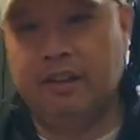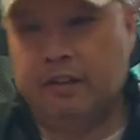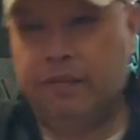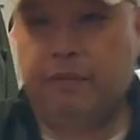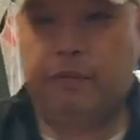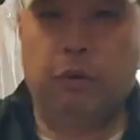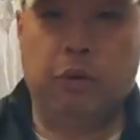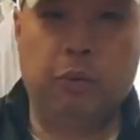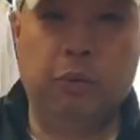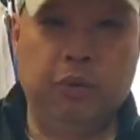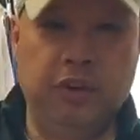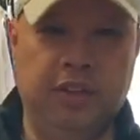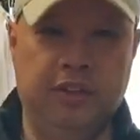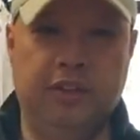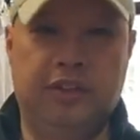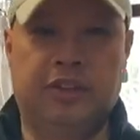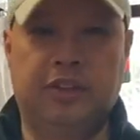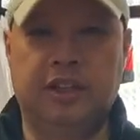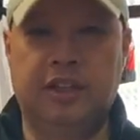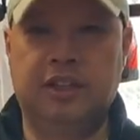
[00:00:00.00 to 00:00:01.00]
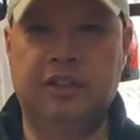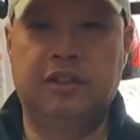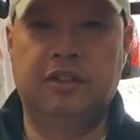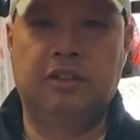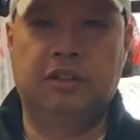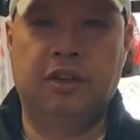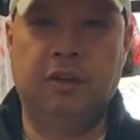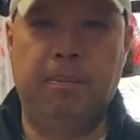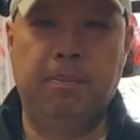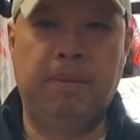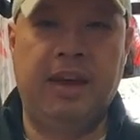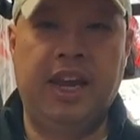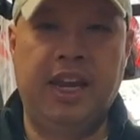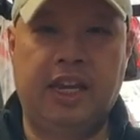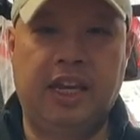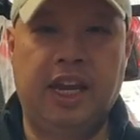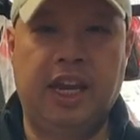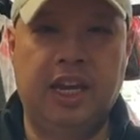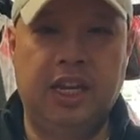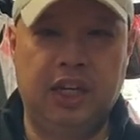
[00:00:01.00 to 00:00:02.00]
for Wilson to
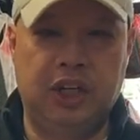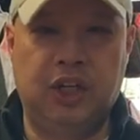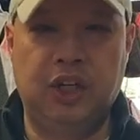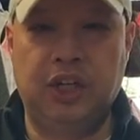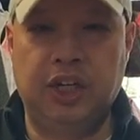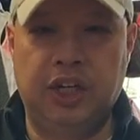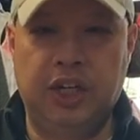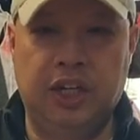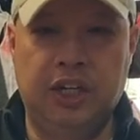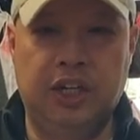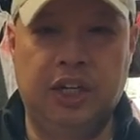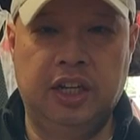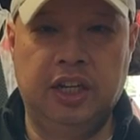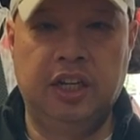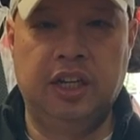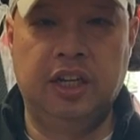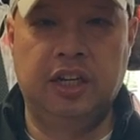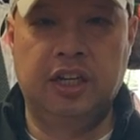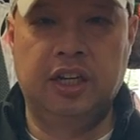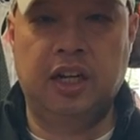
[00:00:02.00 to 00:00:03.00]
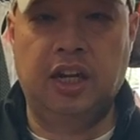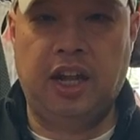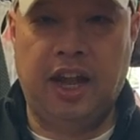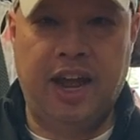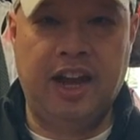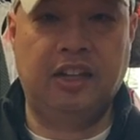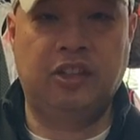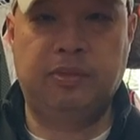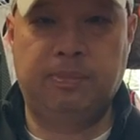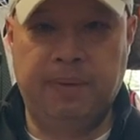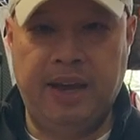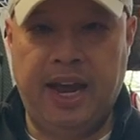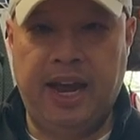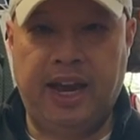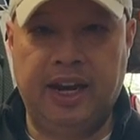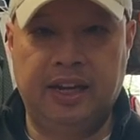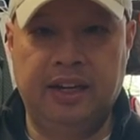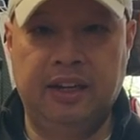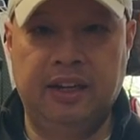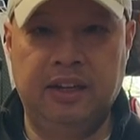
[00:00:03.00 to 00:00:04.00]
make a good clash
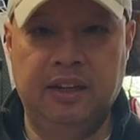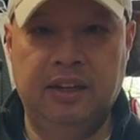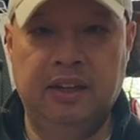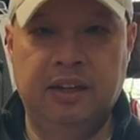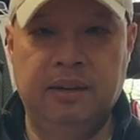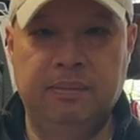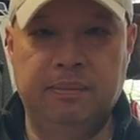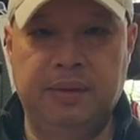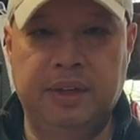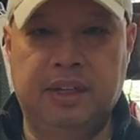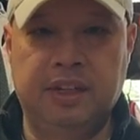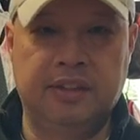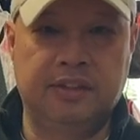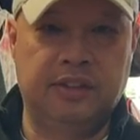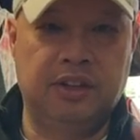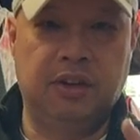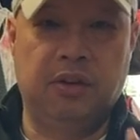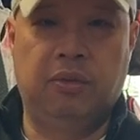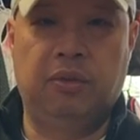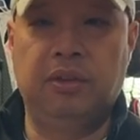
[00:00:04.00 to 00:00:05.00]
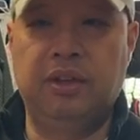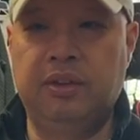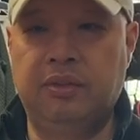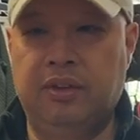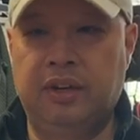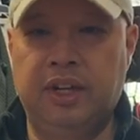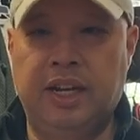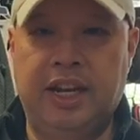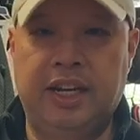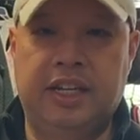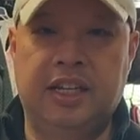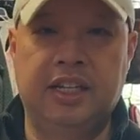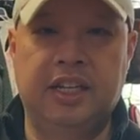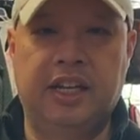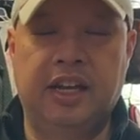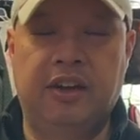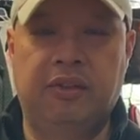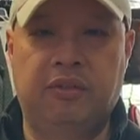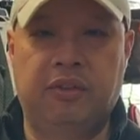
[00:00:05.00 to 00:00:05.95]
bag, because the only one I can get